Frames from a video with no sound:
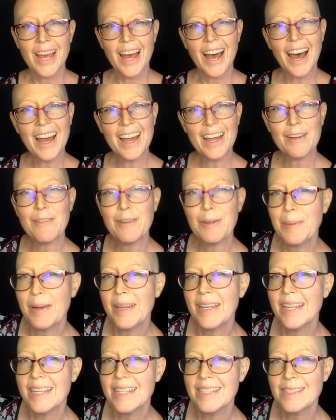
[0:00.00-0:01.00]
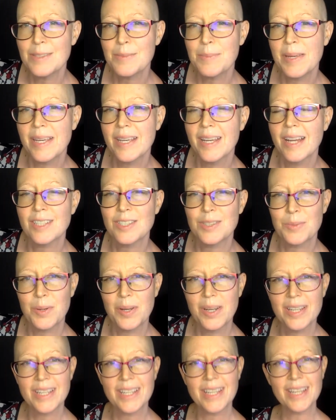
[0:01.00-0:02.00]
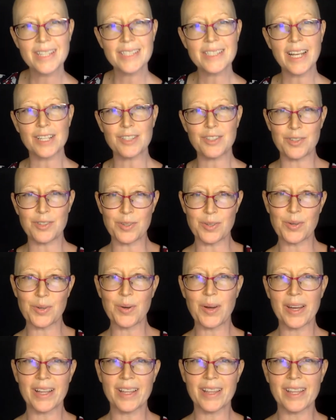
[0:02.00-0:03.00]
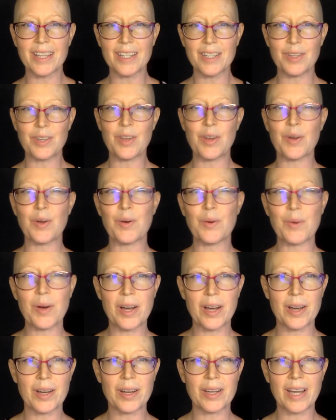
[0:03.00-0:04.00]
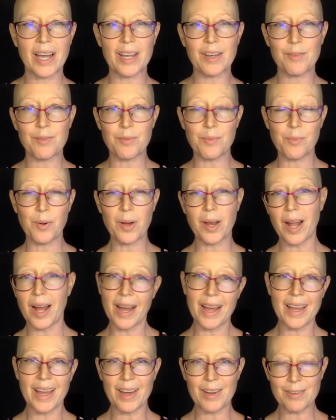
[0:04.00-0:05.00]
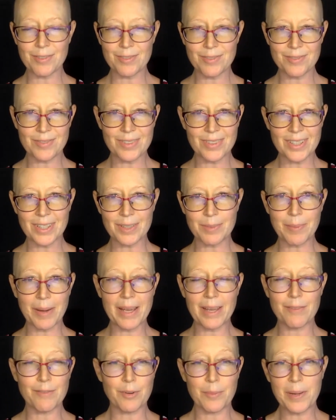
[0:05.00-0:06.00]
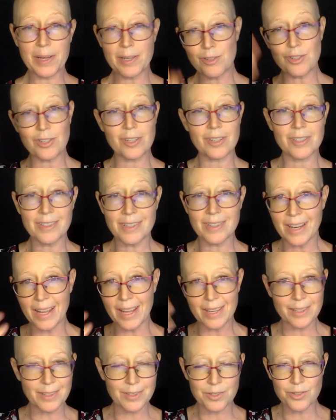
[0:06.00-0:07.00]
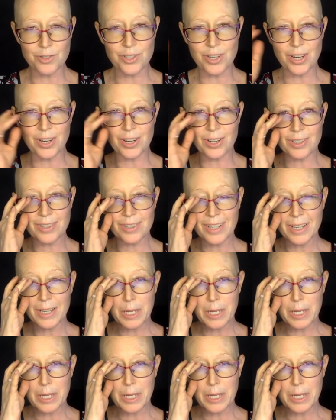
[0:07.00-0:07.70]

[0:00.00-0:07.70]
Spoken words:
Hi, everybody. It's me. I just wanted to get in touch with you and let you know kind of what I have, my information that I share.